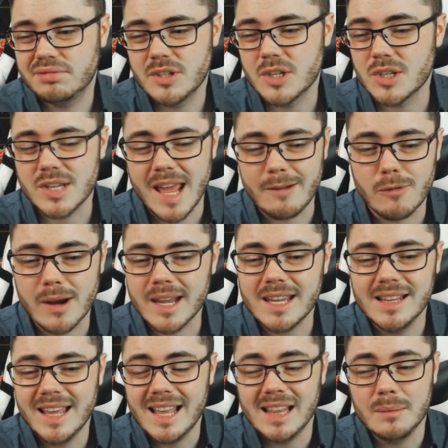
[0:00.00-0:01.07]
just
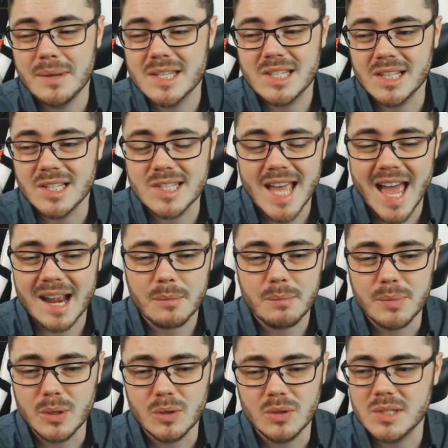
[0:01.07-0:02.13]
regular elemental attack
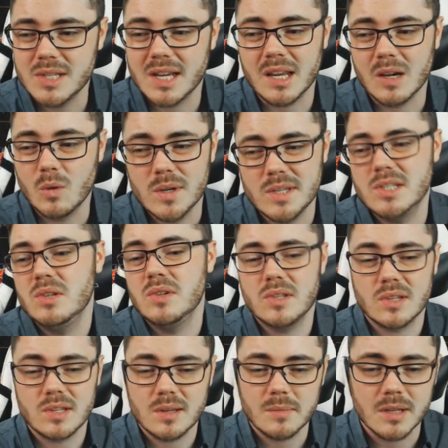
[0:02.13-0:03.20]
builds like Inquisitors
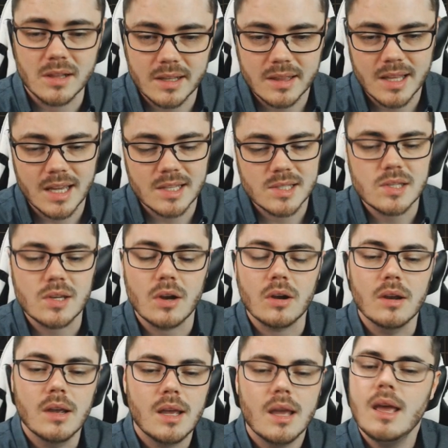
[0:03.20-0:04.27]
or something like that. So
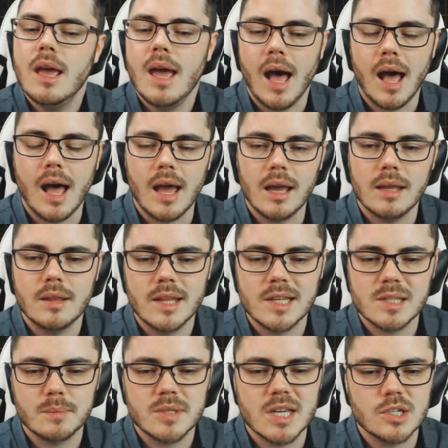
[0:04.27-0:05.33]

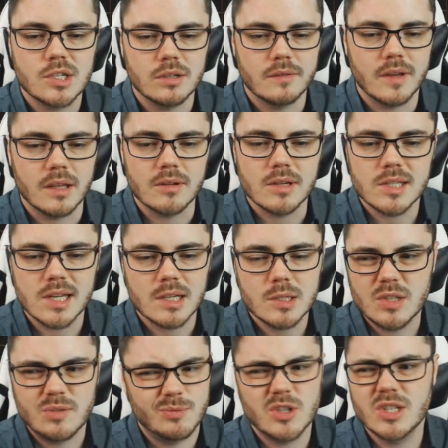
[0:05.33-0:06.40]
that's a potentially value-added stat.
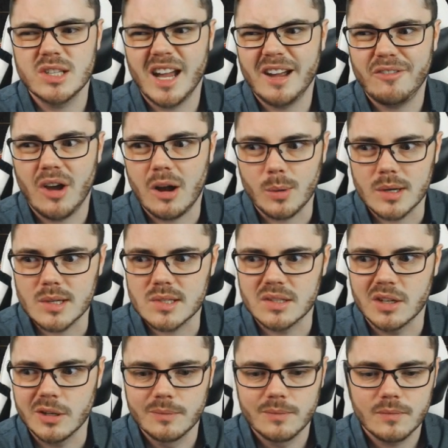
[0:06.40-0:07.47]
Just life high res
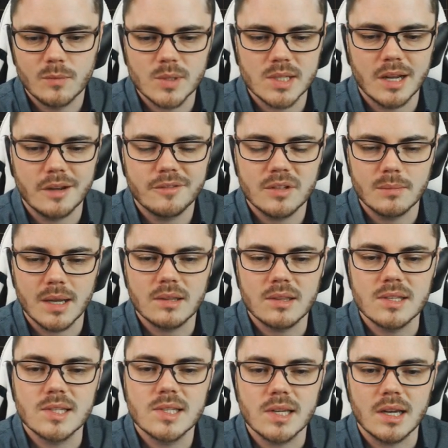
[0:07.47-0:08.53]
though was enough to make
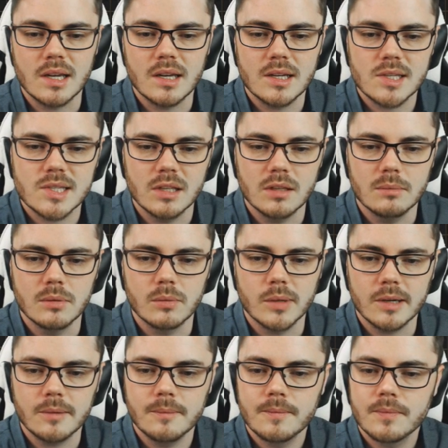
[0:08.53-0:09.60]
this a sellable
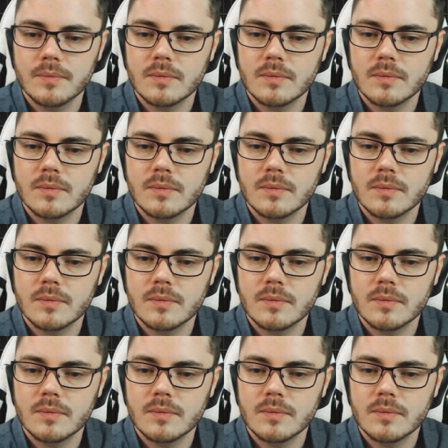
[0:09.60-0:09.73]
ring.